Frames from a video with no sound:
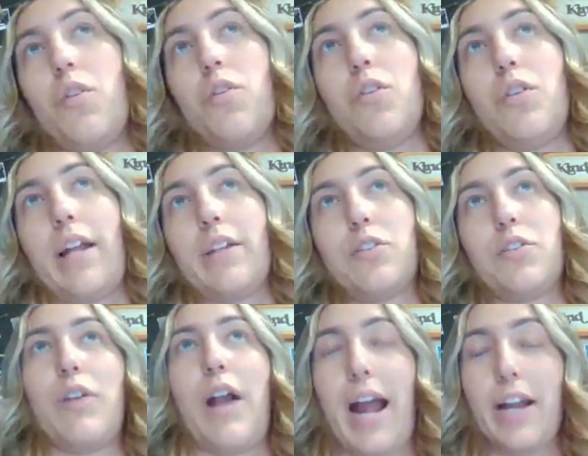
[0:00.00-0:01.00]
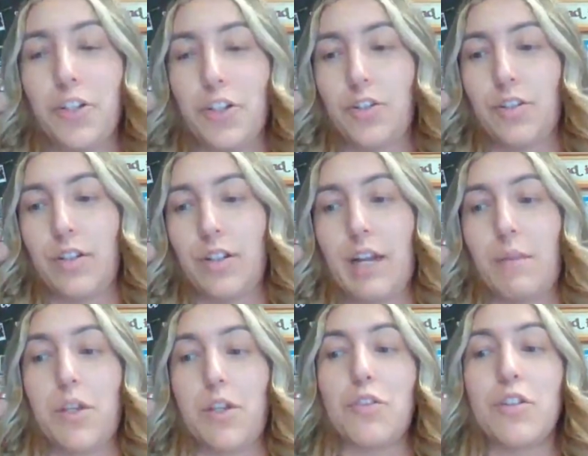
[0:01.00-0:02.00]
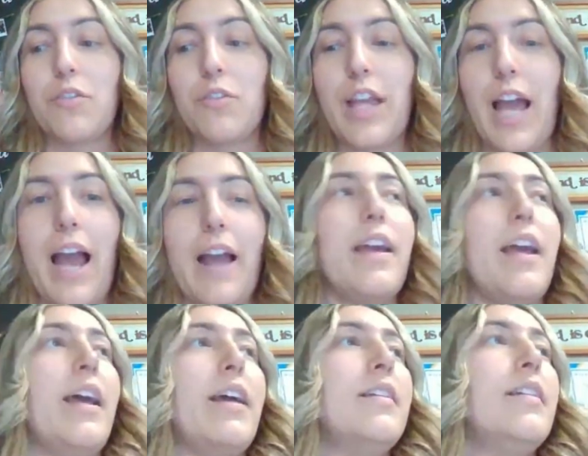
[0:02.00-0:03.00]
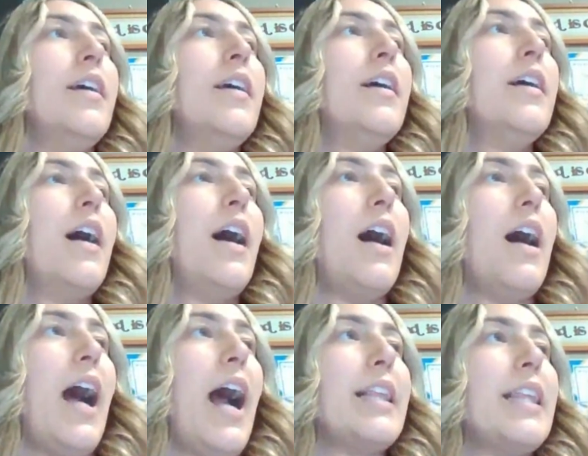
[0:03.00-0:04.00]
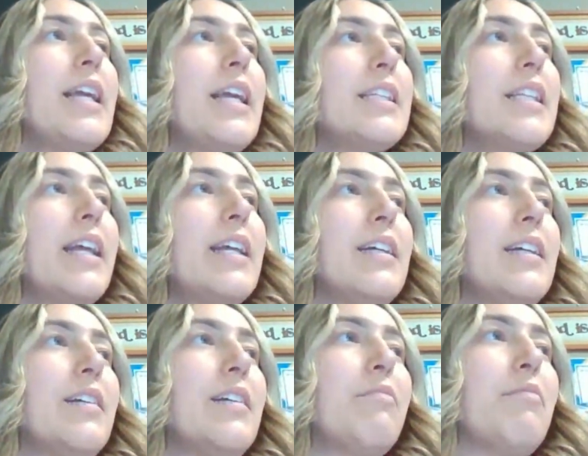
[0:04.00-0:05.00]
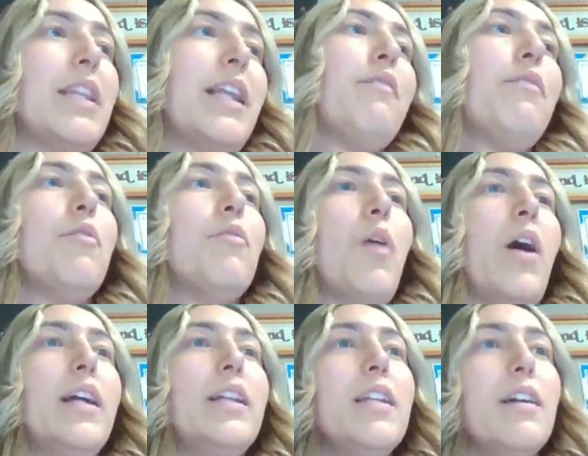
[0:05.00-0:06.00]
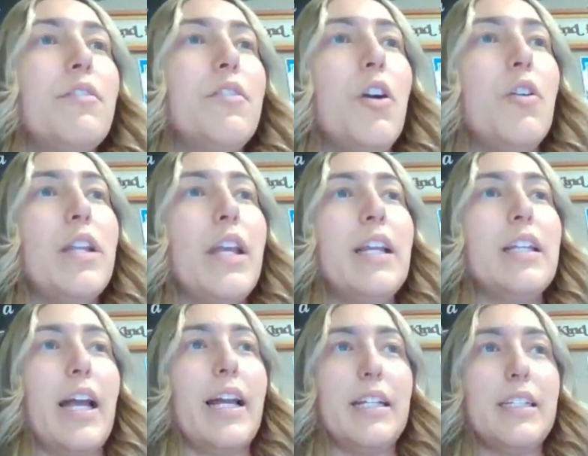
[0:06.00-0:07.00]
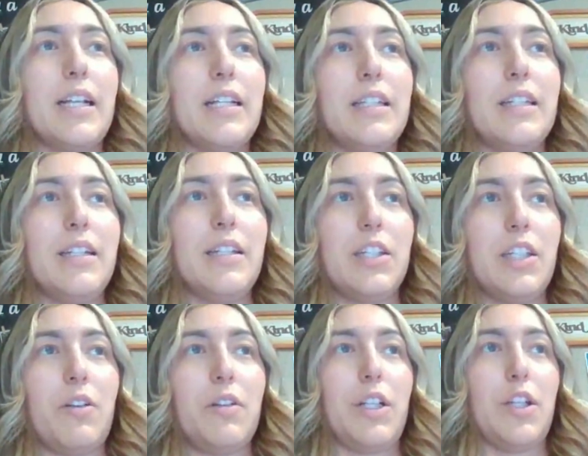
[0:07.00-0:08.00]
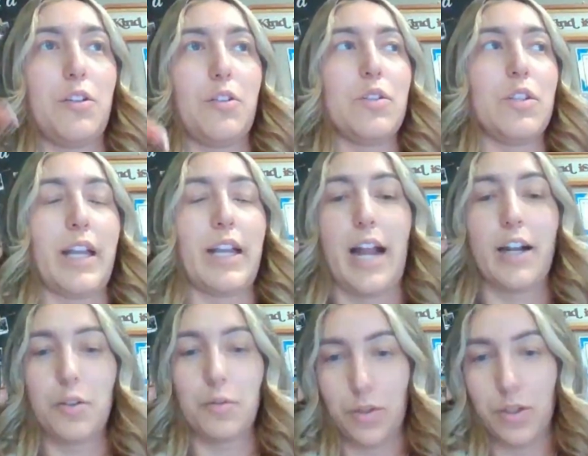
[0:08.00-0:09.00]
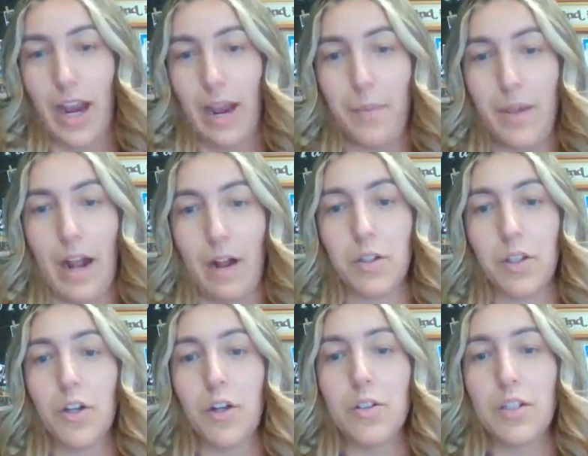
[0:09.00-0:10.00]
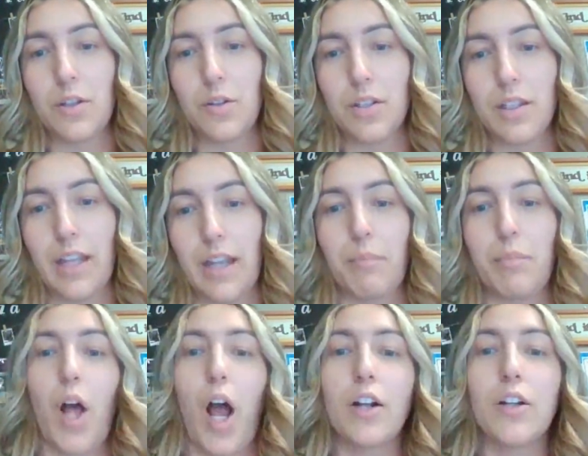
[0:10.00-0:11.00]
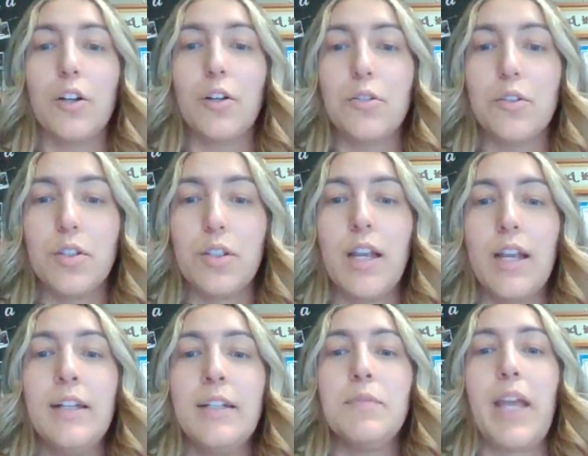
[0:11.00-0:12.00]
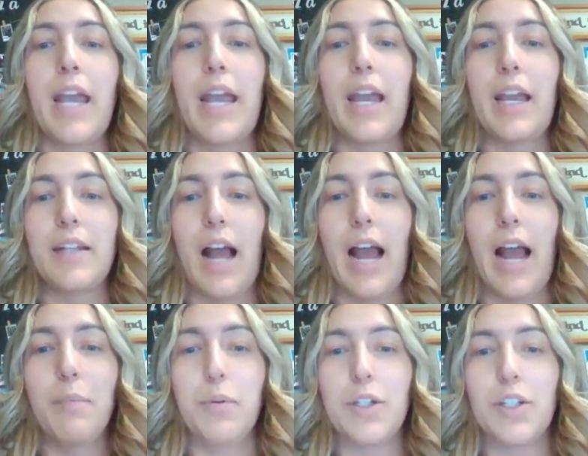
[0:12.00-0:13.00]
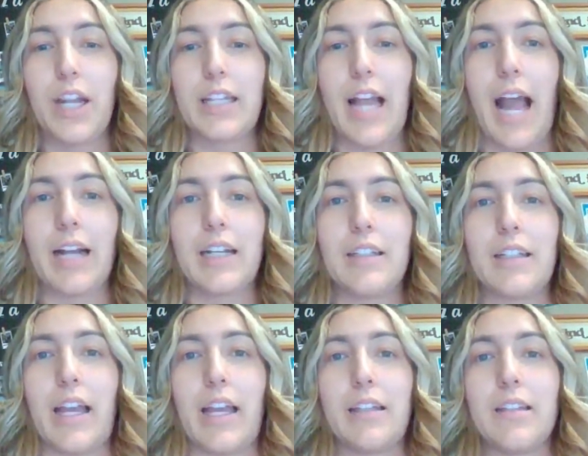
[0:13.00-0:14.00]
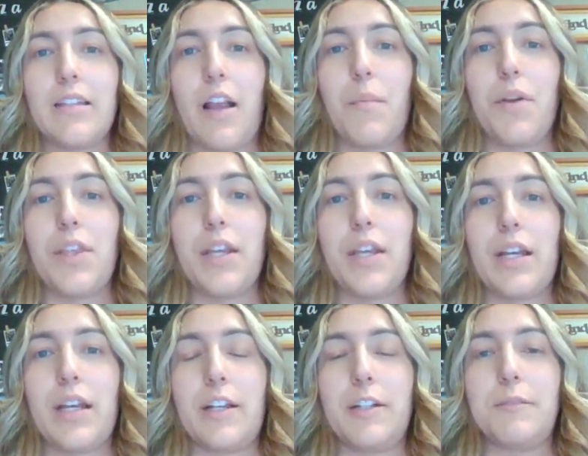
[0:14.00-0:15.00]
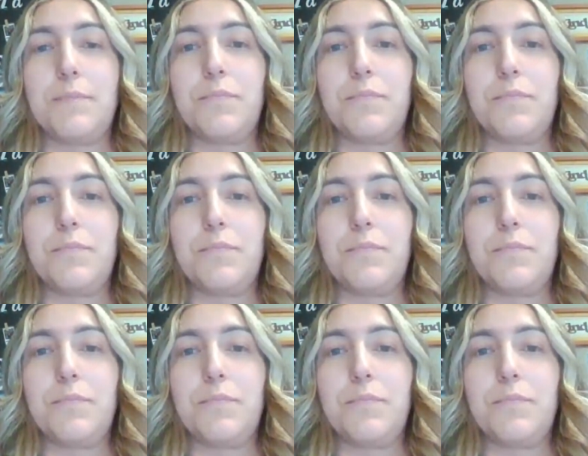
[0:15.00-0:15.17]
you that Scratch can be used for that. And I think it's like a level 1 of coding. Like it doesn't necessarily use like actual typing out the codes. It uses like block codes. And I appreciate that because like some of the